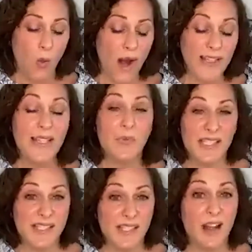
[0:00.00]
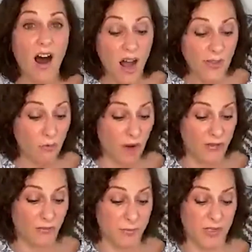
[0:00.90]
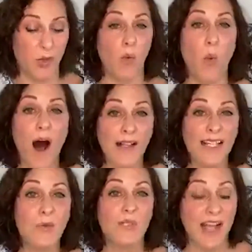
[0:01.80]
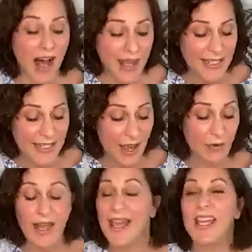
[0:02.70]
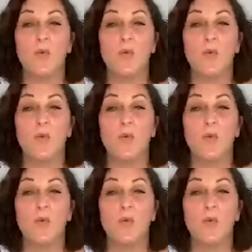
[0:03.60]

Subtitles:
while he was still on the run from Saul, while he was hiding out.